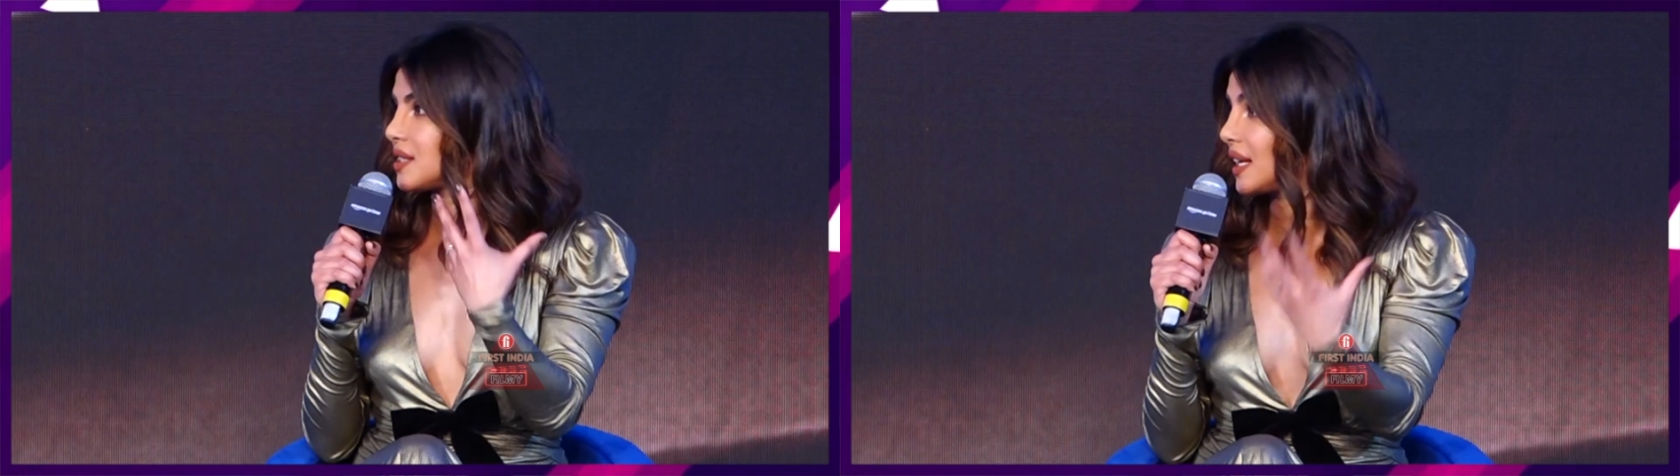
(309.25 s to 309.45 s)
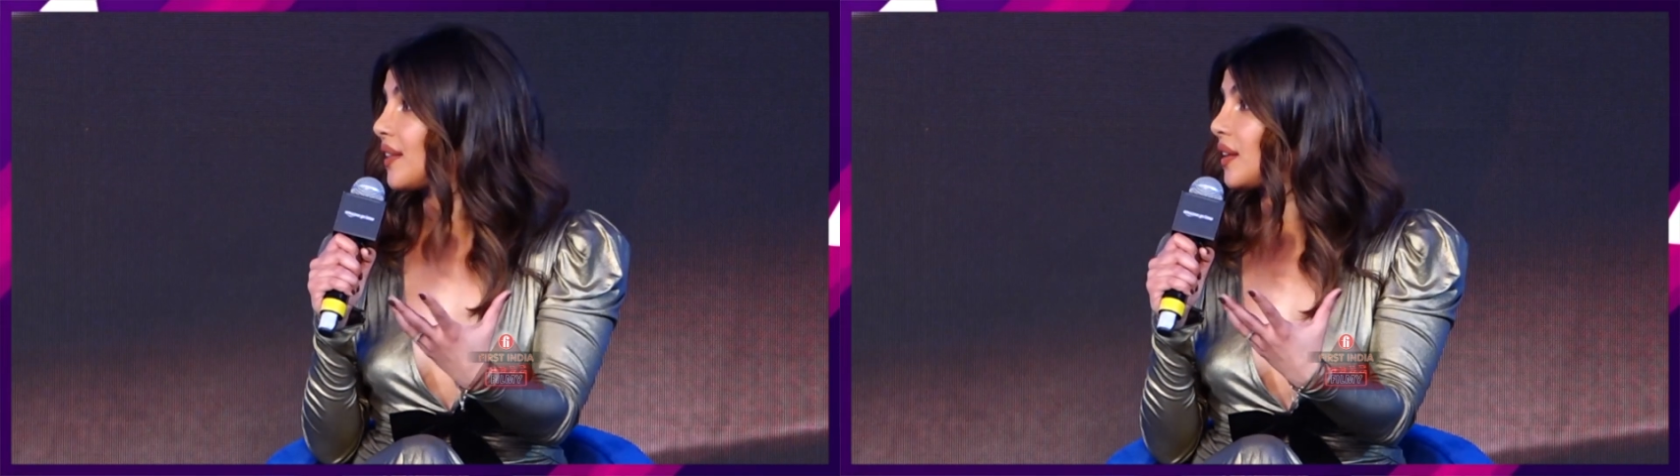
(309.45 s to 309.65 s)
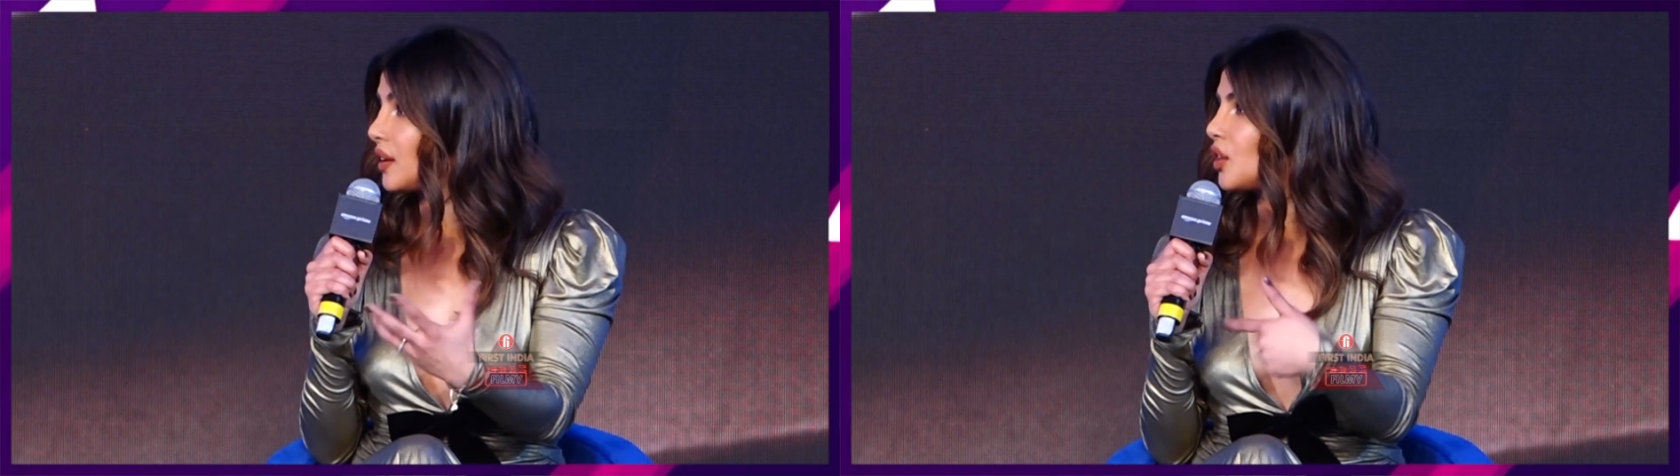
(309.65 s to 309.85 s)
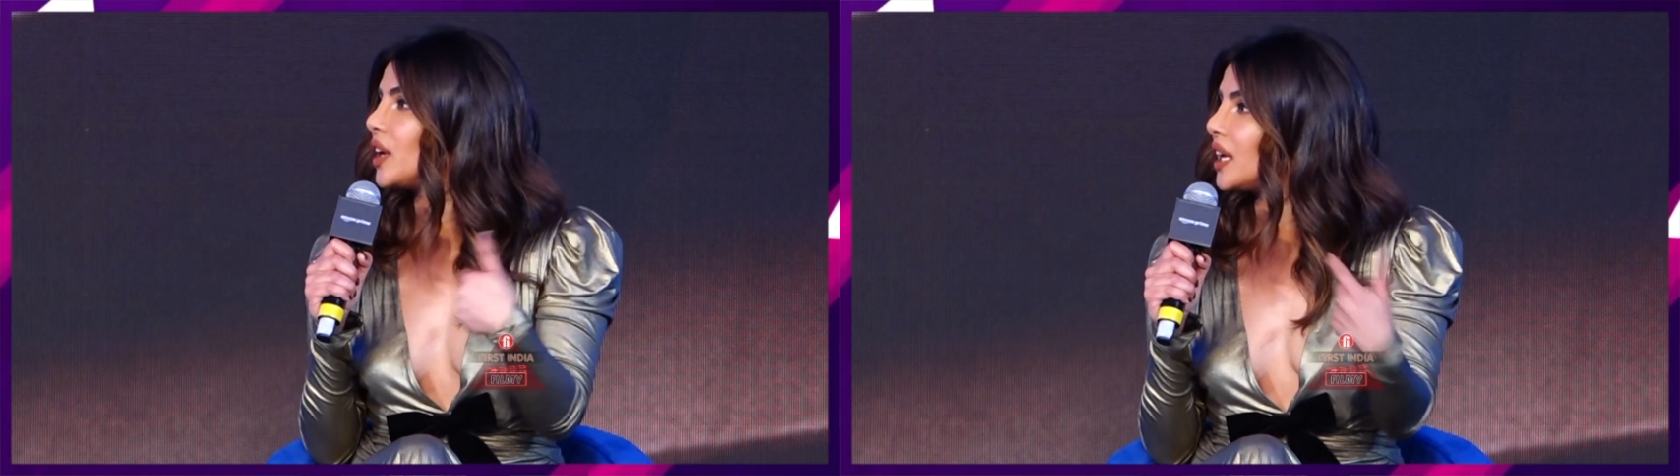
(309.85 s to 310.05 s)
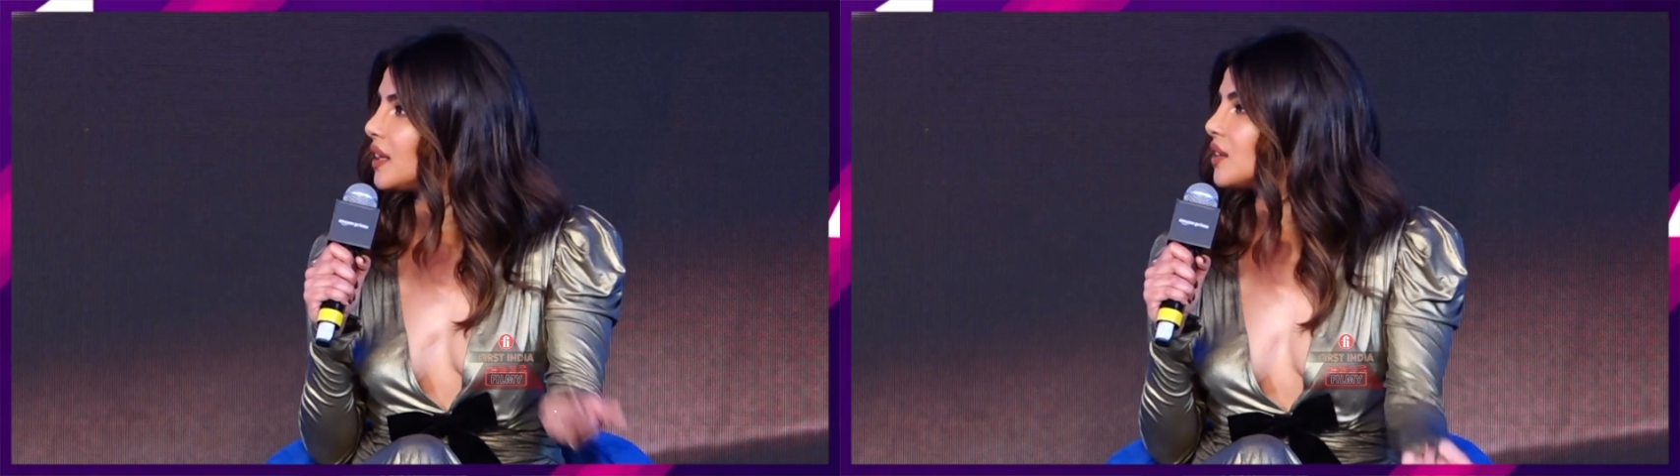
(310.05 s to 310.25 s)
together
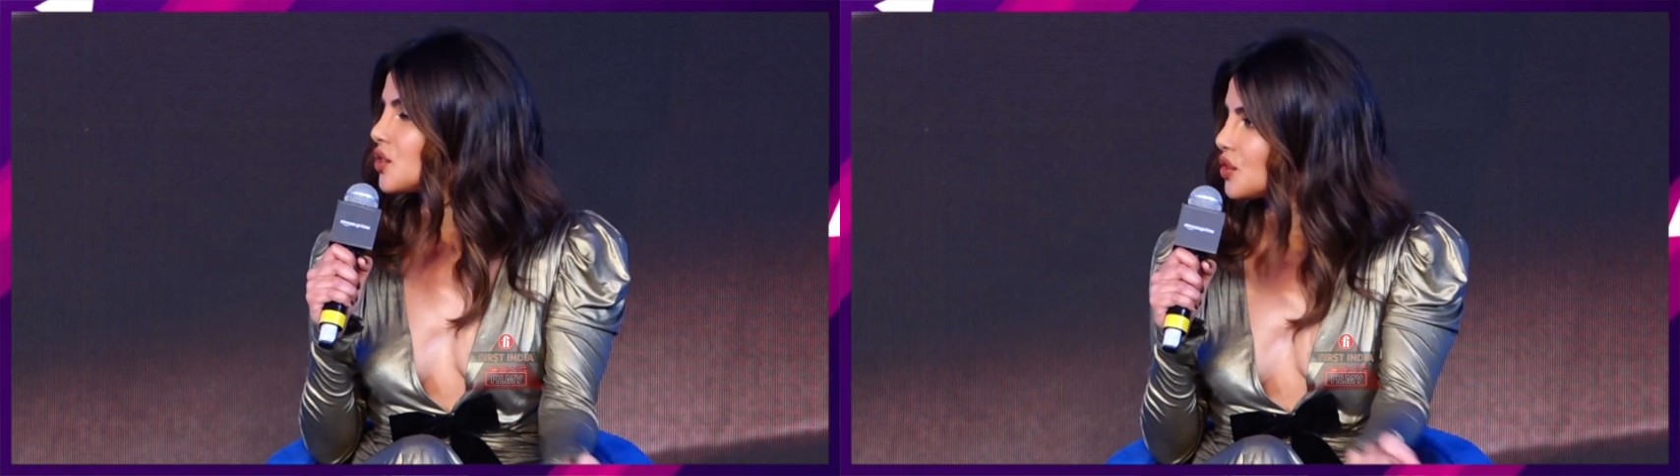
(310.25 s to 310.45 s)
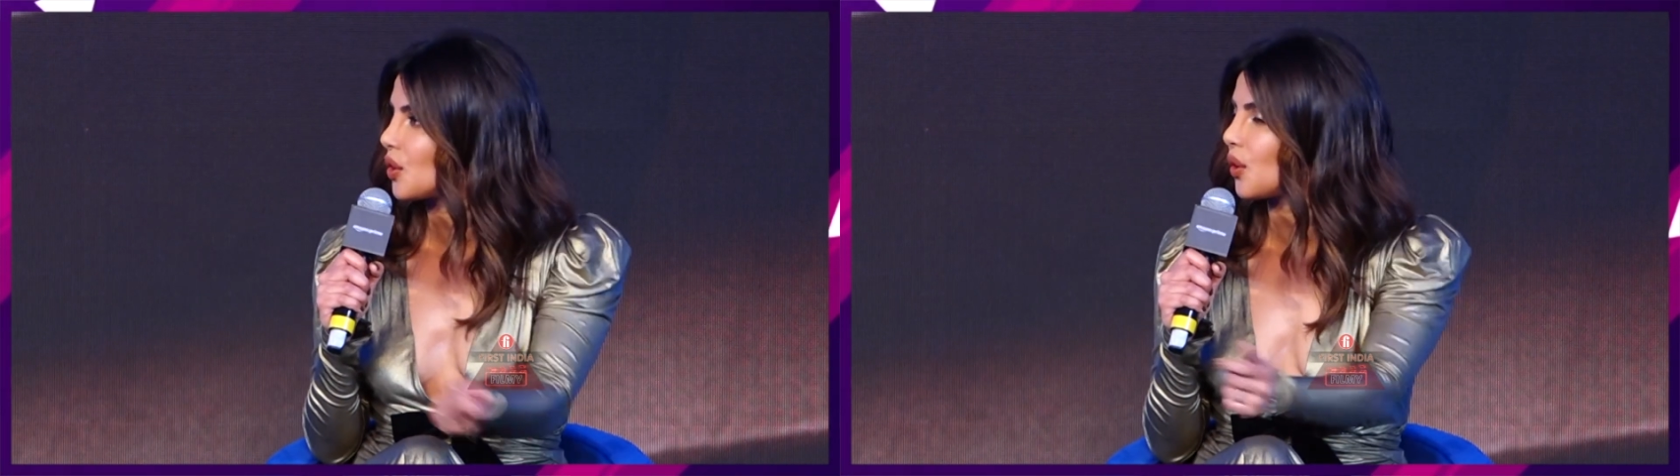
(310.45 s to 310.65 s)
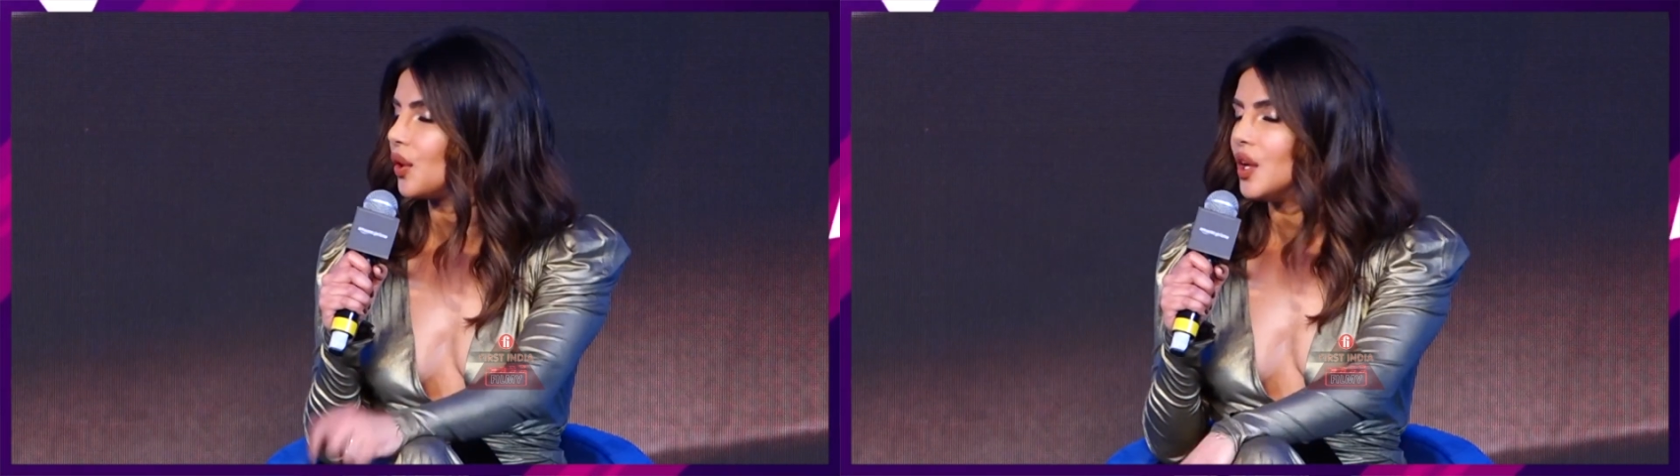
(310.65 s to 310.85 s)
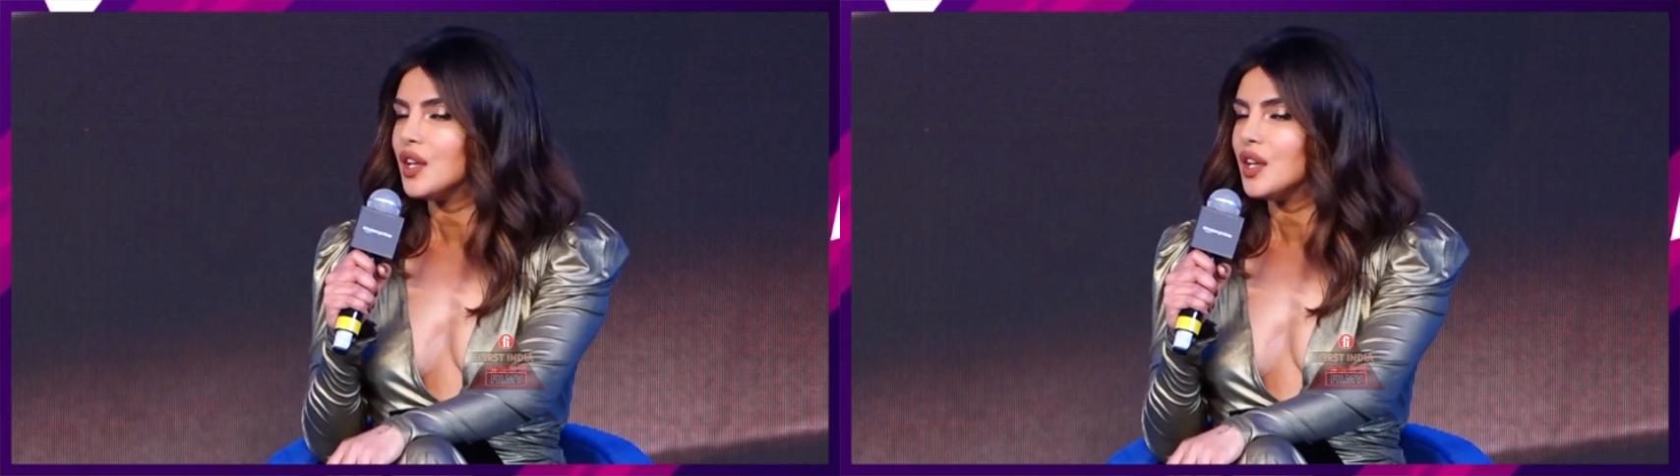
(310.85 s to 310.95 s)
creating the show.